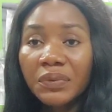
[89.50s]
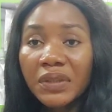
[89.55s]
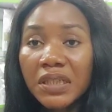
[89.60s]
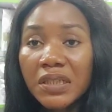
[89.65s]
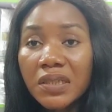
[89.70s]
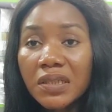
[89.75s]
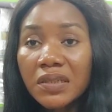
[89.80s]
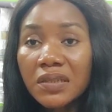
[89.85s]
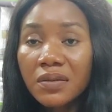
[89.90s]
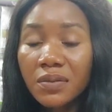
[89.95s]

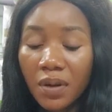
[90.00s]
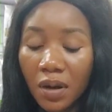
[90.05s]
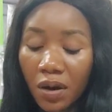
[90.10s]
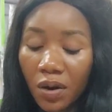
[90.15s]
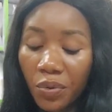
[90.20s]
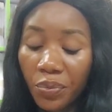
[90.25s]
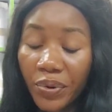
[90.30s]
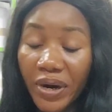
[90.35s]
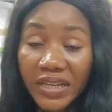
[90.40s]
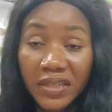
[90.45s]
this
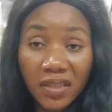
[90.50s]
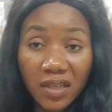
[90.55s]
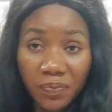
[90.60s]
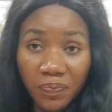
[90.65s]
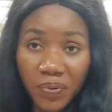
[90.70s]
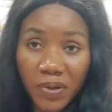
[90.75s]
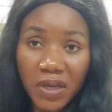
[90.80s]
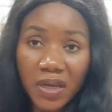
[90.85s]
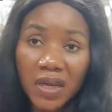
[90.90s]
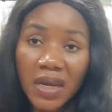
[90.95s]

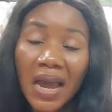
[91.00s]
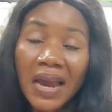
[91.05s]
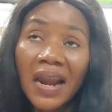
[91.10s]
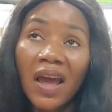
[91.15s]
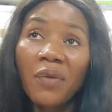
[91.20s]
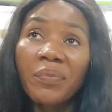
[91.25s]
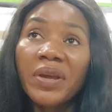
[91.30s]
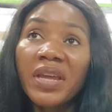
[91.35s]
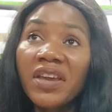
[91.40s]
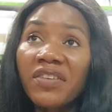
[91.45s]
recipe, and
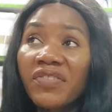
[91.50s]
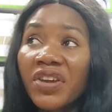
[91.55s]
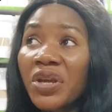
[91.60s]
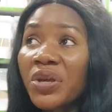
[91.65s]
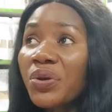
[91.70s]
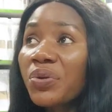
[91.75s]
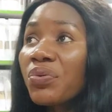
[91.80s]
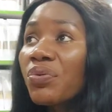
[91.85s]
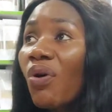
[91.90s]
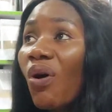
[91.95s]
I'll be giving
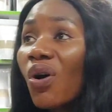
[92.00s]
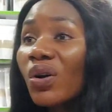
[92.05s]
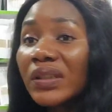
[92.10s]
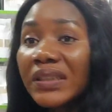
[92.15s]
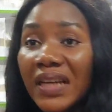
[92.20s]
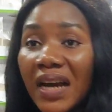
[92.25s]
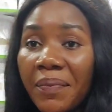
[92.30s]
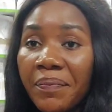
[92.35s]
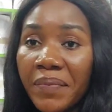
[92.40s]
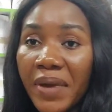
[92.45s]
you all
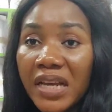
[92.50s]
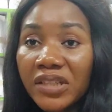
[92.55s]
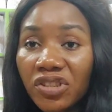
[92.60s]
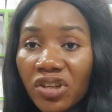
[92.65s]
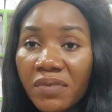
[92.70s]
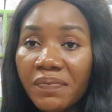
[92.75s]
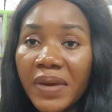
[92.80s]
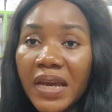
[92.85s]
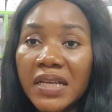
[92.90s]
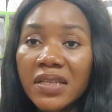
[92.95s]
their
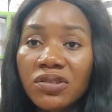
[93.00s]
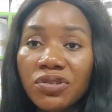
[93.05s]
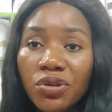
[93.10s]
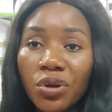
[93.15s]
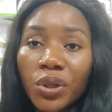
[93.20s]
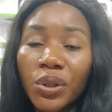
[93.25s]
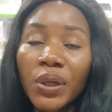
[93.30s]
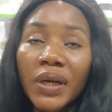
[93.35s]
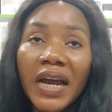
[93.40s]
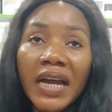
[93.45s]
measurements
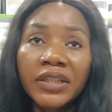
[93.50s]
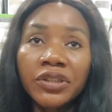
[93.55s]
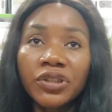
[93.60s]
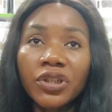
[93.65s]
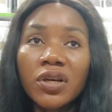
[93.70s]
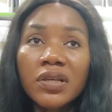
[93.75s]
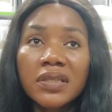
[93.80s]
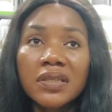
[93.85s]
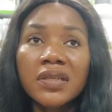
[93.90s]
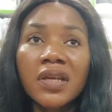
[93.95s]
so you can
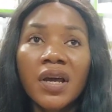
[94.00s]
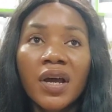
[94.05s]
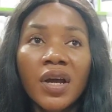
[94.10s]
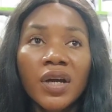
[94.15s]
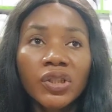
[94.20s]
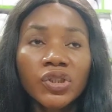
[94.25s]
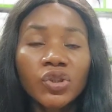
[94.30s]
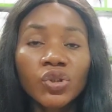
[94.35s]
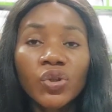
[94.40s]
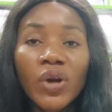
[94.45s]
just
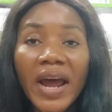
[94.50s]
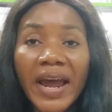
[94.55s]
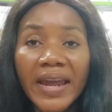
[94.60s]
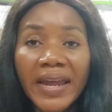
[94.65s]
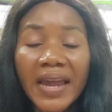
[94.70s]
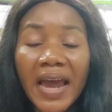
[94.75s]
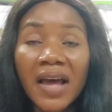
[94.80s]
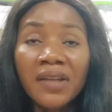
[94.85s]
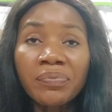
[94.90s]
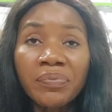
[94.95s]

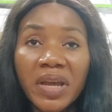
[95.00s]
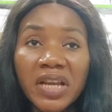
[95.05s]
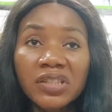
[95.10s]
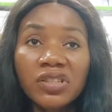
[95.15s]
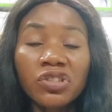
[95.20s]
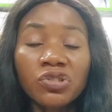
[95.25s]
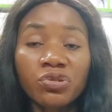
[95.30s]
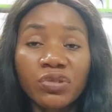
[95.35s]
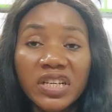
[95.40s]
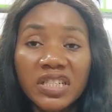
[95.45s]
try and make
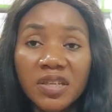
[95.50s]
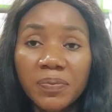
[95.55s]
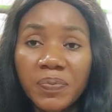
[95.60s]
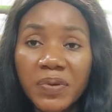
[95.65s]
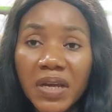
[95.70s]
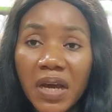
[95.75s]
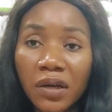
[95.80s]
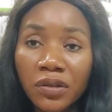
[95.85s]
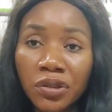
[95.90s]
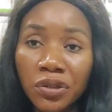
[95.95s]
this
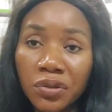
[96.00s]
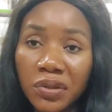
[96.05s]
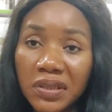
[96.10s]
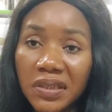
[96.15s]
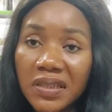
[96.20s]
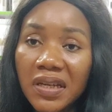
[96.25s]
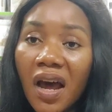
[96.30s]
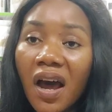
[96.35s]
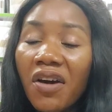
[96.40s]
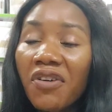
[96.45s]
recipe out
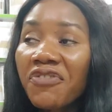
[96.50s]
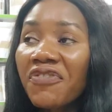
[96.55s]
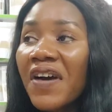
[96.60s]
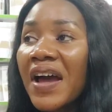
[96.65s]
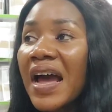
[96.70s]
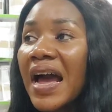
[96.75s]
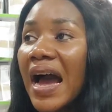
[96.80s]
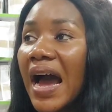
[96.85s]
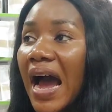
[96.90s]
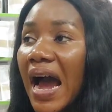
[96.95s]
yourself,
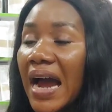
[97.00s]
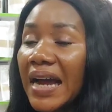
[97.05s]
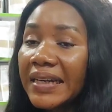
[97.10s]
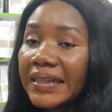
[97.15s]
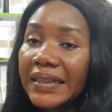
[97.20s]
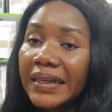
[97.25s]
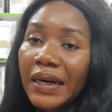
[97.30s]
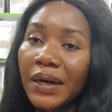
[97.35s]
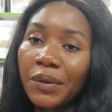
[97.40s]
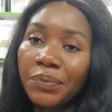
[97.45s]

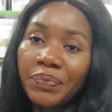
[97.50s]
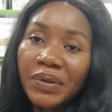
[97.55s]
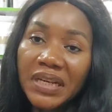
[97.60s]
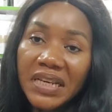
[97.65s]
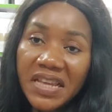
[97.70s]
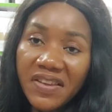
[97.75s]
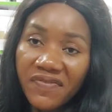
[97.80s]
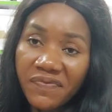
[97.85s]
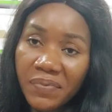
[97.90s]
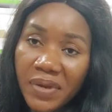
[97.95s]
and
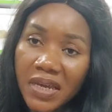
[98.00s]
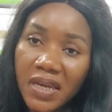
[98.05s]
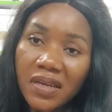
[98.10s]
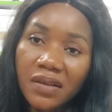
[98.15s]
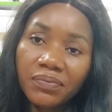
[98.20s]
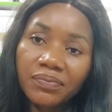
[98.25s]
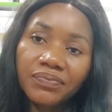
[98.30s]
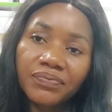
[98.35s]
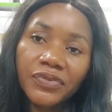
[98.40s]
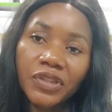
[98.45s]
believe
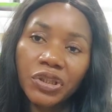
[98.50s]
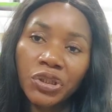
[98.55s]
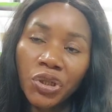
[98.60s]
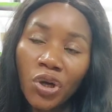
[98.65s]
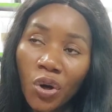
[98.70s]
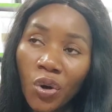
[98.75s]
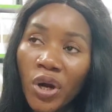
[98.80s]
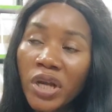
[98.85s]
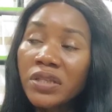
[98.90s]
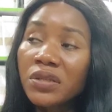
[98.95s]
me,
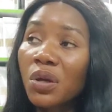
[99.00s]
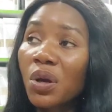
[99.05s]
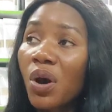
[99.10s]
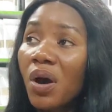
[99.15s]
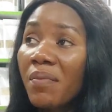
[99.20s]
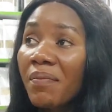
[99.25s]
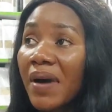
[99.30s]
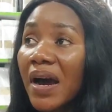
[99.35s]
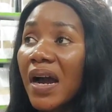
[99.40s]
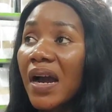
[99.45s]
you're going to
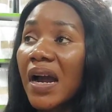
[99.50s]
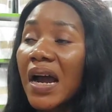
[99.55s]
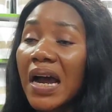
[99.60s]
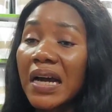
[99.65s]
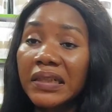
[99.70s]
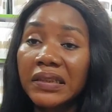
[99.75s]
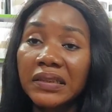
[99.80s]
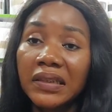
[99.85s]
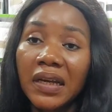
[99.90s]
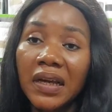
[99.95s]
come back
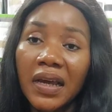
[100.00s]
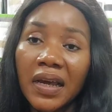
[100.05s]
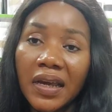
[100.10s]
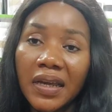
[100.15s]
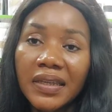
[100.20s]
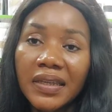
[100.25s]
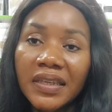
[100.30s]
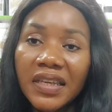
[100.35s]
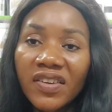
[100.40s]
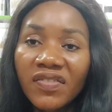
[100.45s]
and
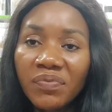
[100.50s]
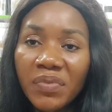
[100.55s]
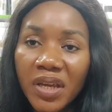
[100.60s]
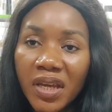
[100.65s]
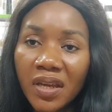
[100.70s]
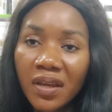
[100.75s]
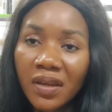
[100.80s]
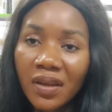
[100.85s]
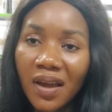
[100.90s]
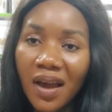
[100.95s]
give
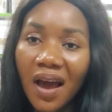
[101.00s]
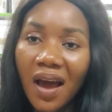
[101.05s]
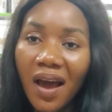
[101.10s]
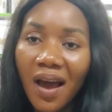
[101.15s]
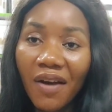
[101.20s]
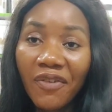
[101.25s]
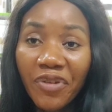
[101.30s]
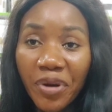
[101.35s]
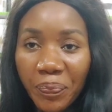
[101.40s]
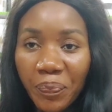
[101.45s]
me
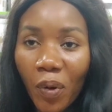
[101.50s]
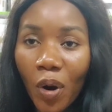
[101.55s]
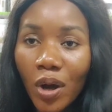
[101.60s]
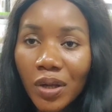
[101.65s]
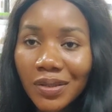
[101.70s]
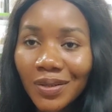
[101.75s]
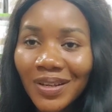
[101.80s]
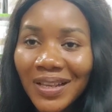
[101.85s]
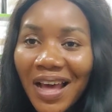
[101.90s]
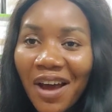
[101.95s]

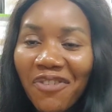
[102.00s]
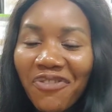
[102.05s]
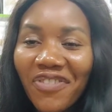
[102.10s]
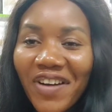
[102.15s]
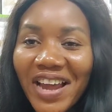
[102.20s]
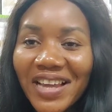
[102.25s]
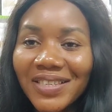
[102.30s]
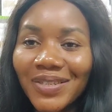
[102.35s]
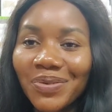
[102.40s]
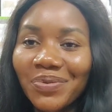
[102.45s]
reports on how
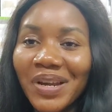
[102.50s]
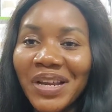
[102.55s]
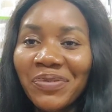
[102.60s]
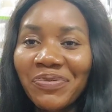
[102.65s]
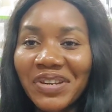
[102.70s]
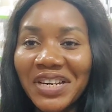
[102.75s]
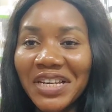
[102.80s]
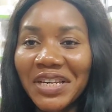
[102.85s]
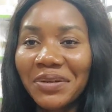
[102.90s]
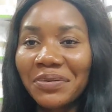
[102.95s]
far it
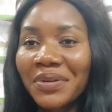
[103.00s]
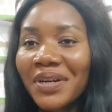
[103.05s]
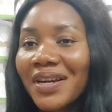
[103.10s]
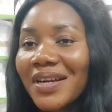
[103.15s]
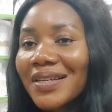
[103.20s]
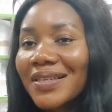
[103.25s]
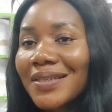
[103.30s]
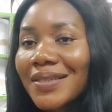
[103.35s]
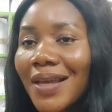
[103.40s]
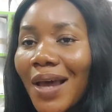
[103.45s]
went with you.
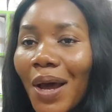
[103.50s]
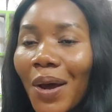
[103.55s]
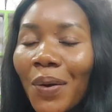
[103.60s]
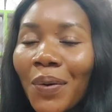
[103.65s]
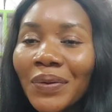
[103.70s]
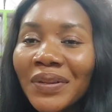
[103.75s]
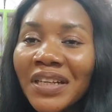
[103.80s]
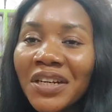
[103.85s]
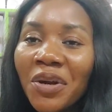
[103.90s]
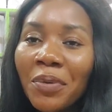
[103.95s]

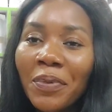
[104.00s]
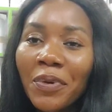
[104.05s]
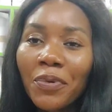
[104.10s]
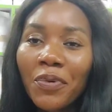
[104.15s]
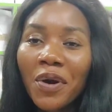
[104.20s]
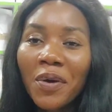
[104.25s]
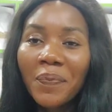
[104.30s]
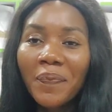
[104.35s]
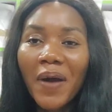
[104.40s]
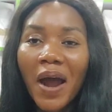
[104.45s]
So the number
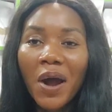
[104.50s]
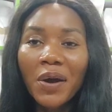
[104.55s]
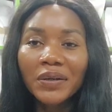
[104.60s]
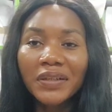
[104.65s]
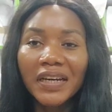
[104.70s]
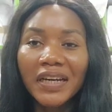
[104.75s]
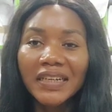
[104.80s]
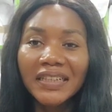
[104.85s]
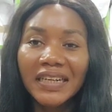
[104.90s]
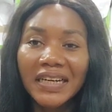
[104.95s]
one
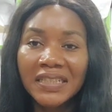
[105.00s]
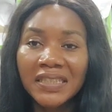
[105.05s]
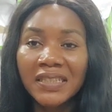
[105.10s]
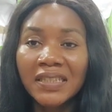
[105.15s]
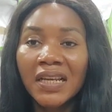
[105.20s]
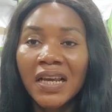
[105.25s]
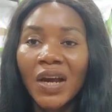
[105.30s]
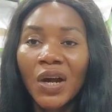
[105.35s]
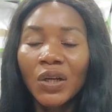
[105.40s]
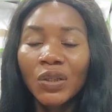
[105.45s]
powder that
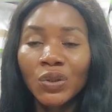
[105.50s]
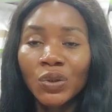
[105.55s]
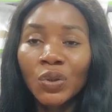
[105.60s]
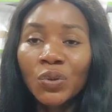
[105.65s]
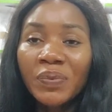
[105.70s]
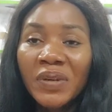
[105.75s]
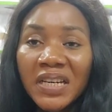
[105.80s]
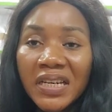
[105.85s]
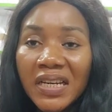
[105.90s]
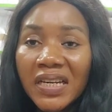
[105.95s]

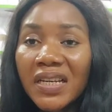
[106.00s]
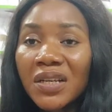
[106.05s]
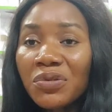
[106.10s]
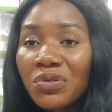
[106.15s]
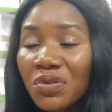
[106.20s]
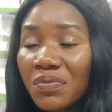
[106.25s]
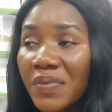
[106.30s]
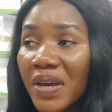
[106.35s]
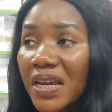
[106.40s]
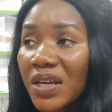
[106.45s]
you'll be needing
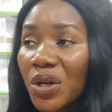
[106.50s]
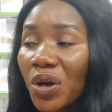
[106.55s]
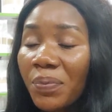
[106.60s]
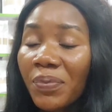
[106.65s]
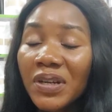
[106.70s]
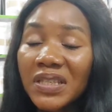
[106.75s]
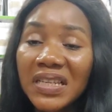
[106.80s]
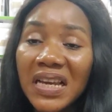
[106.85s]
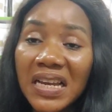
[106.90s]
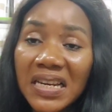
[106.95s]
to make your
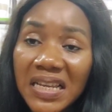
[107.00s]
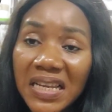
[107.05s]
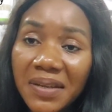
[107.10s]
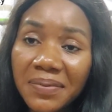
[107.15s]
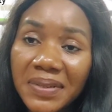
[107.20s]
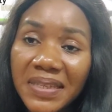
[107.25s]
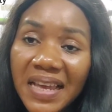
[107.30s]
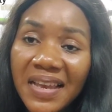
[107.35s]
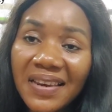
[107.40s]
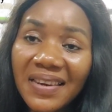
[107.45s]
butt and
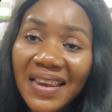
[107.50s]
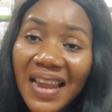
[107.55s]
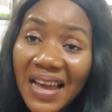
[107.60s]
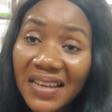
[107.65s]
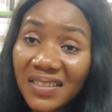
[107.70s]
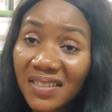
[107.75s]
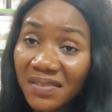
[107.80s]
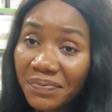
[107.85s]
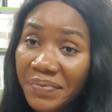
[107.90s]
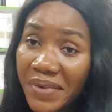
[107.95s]
hips
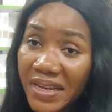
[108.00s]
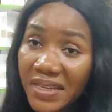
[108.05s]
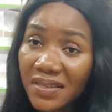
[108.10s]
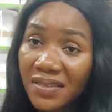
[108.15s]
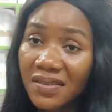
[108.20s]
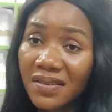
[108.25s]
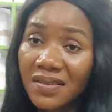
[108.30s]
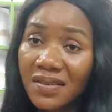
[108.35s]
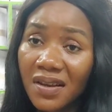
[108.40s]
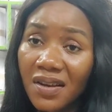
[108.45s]

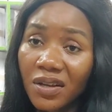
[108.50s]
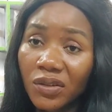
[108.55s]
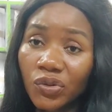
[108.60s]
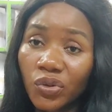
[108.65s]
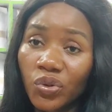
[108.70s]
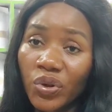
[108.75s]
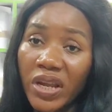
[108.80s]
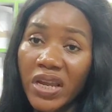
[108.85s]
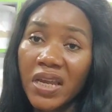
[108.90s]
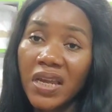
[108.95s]
enlargement
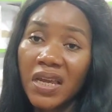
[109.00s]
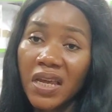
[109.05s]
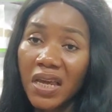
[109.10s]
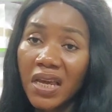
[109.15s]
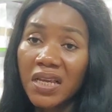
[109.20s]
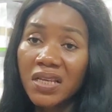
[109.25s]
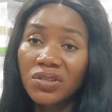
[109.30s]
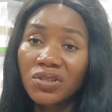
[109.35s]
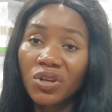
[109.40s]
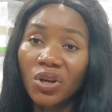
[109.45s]
drink
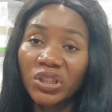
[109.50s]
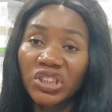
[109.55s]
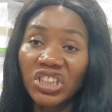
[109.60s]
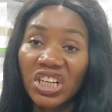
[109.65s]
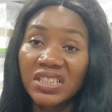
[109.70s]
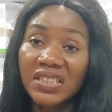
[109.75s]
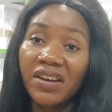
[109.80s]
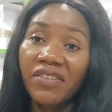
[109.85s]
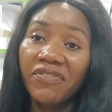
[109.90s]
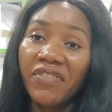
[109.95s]
is your
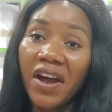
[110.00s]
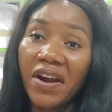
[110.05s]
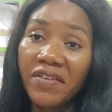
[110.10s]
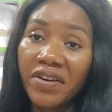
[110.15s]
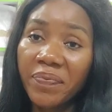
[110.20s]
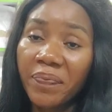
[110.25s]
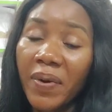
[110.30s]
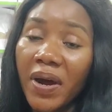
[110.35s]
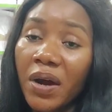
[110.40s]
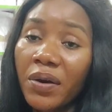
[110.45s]

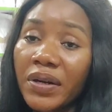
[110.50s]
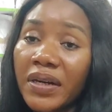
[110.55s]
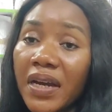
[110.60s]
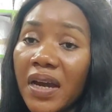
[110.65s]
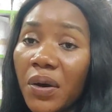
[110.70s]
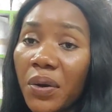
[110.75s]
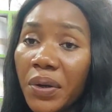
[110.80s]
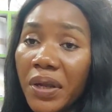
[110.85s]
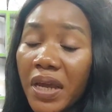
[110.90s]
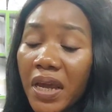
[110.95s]
Shatavari
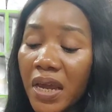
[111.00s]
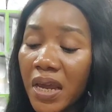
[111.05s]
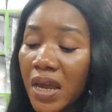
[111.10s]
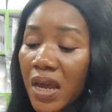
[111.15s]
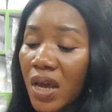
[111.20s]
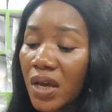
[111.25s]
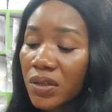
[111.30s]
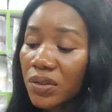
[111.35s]
powder. Okay,